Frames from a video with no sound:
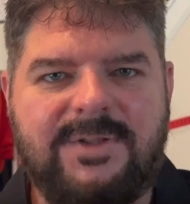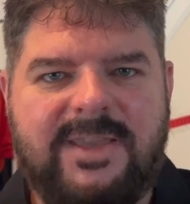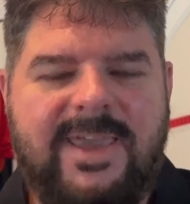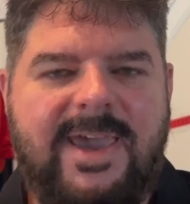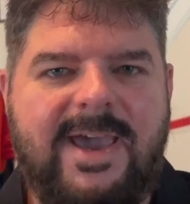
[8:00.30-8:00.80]
the
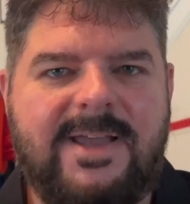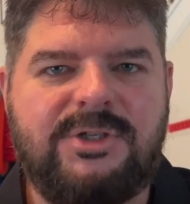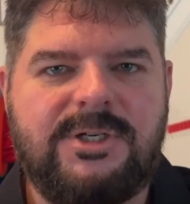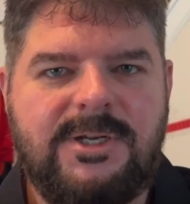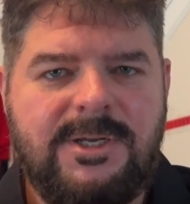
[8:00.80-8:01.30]

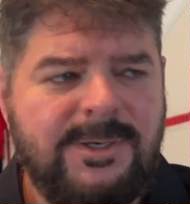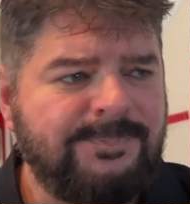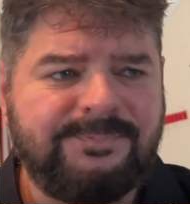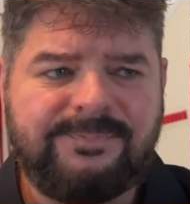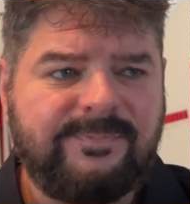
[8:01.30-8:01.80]
catch.
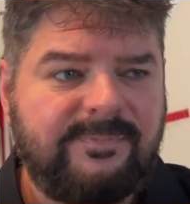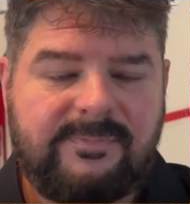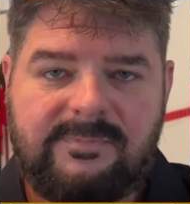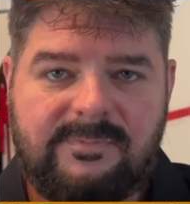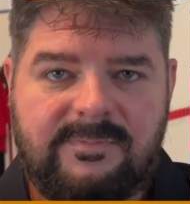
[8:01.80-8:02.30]

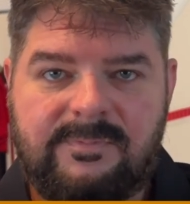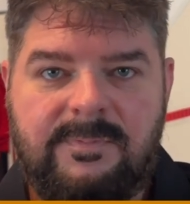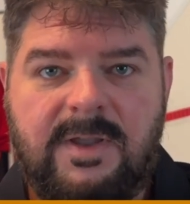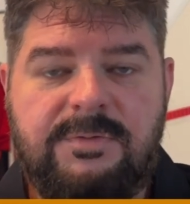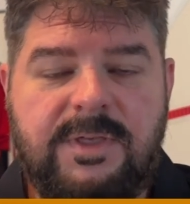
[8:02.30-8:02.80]

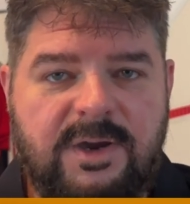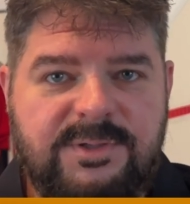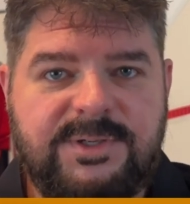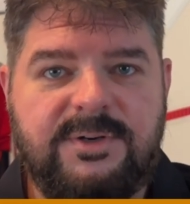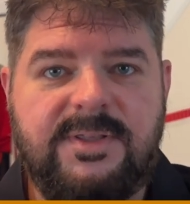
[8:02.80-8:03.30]

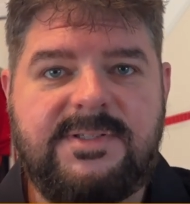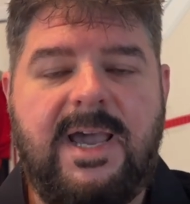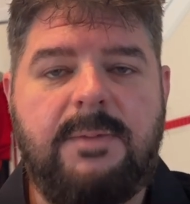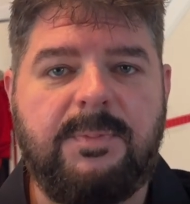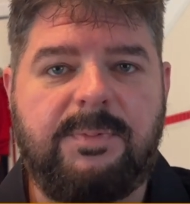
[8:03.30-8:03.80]
Those are the
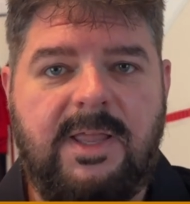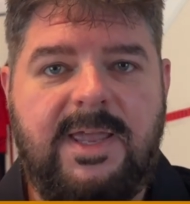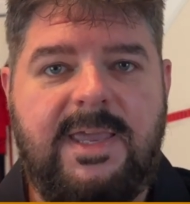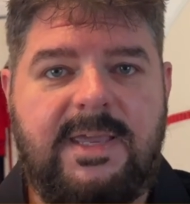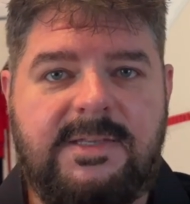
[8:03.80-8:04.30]
type of
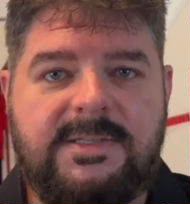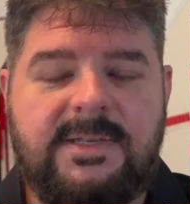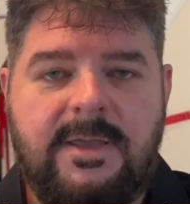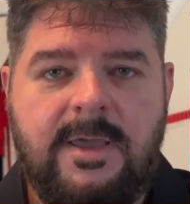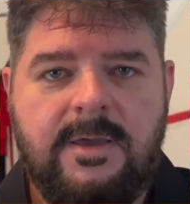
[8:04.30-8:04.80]
plays
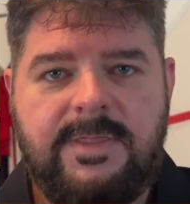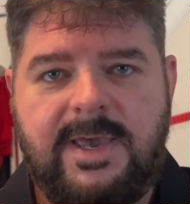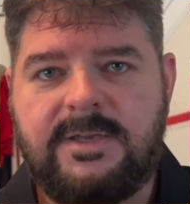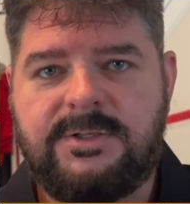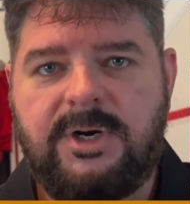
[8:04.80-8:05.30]

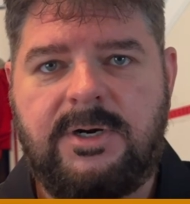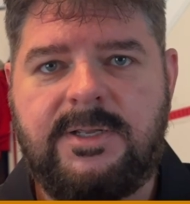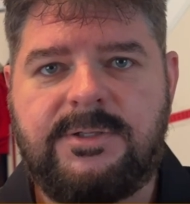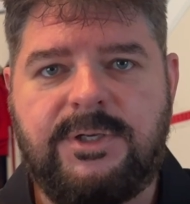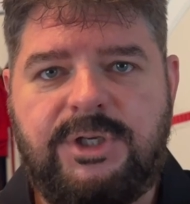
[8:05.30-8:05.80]
that can turn
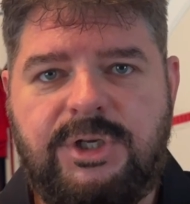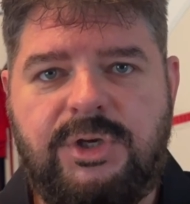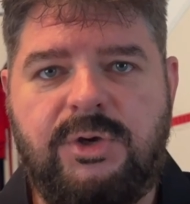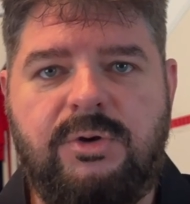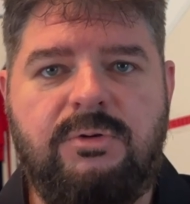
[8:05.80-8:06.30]
into
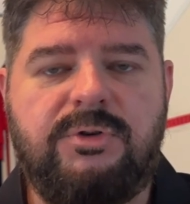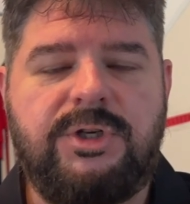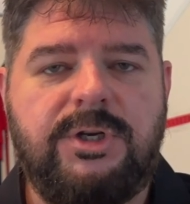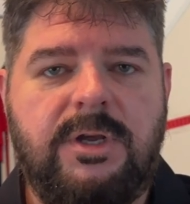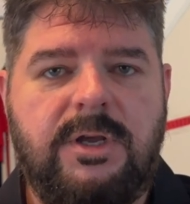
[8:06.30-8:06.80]

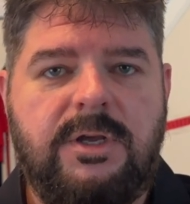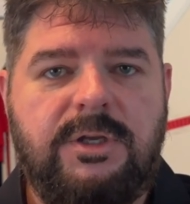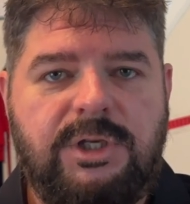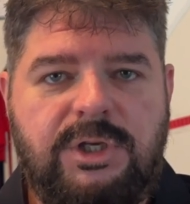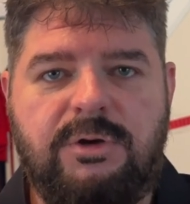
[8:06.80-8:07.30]
huge,
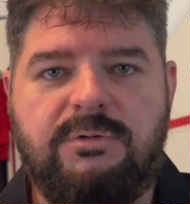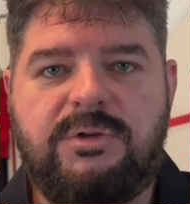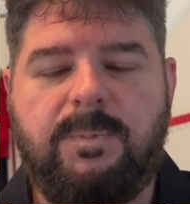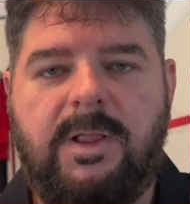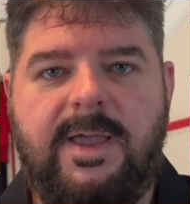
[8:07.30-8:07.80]

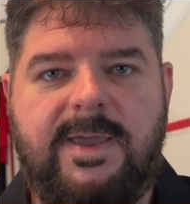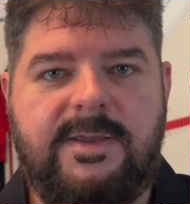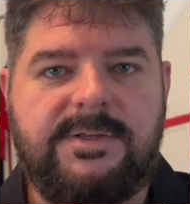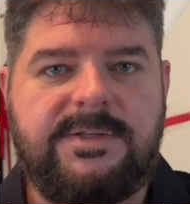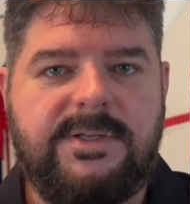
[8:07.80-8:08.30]
huge
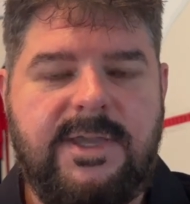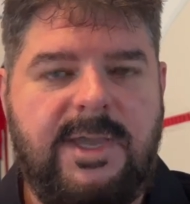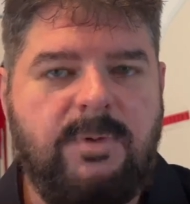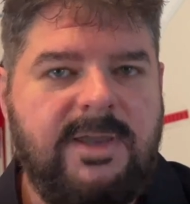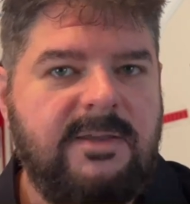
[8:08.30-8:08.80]
plays.
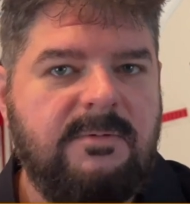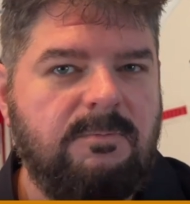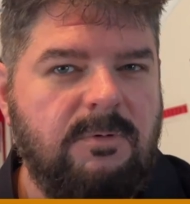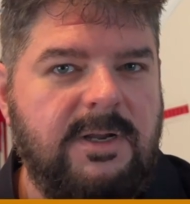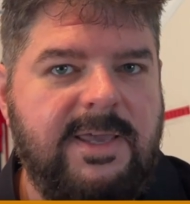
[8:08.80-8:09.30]
And we
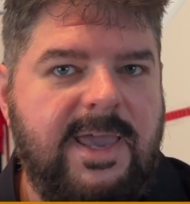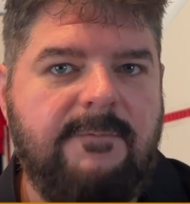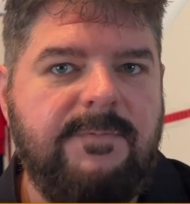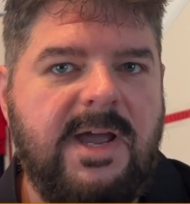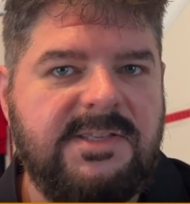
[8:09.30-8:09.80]
really
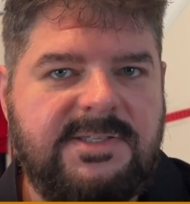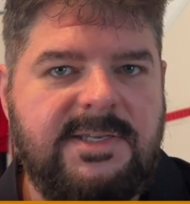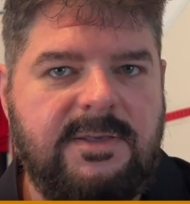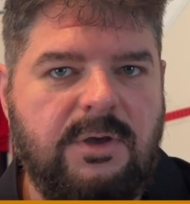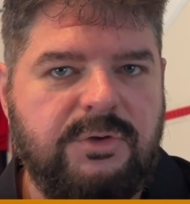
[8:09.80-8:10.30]
have not
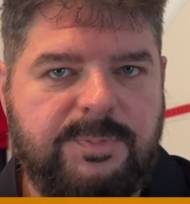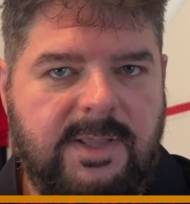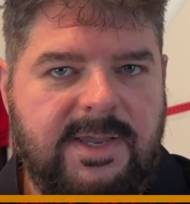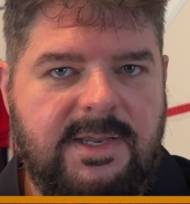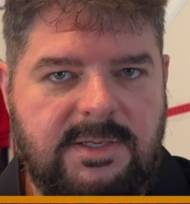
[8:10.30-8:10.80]
seen those
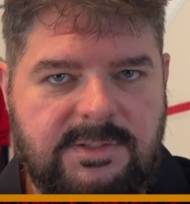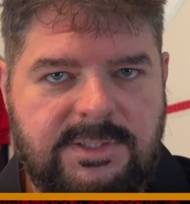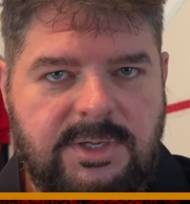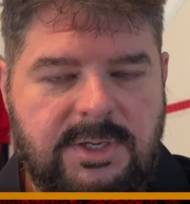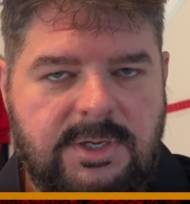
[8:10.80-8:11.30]

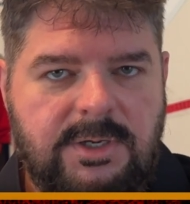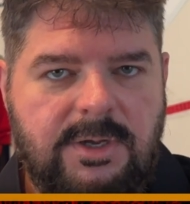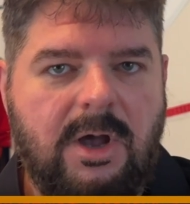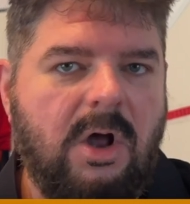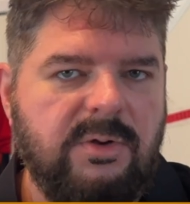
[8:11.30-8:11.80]
plays
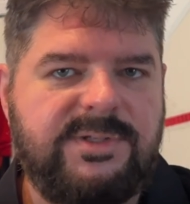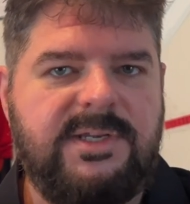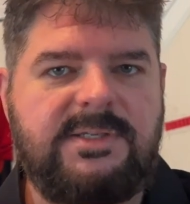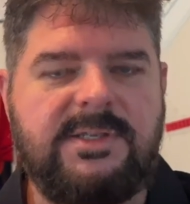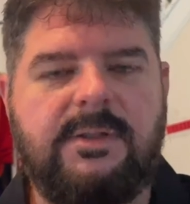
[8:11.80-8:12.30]
all
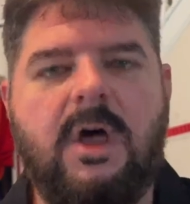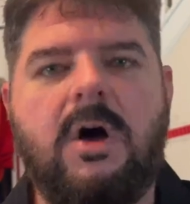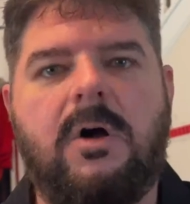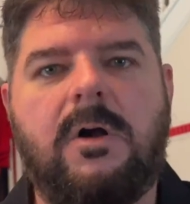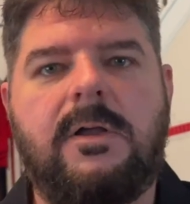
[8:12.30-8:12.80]
season
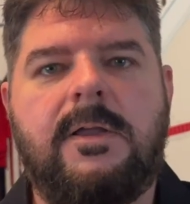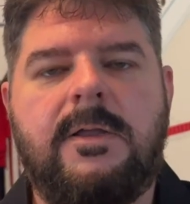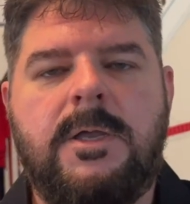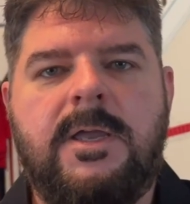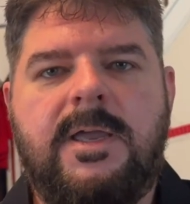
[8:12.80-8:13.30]
long.
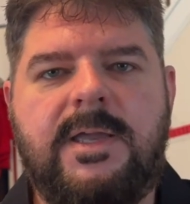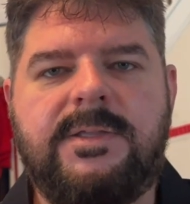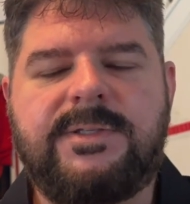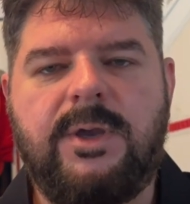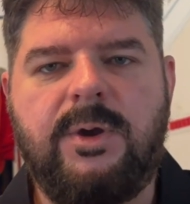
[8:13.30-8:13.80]

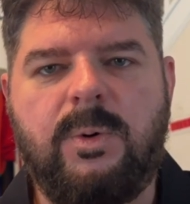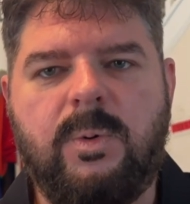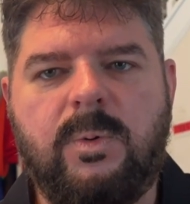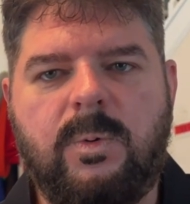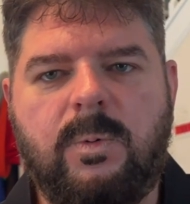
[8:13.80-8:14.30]
And so,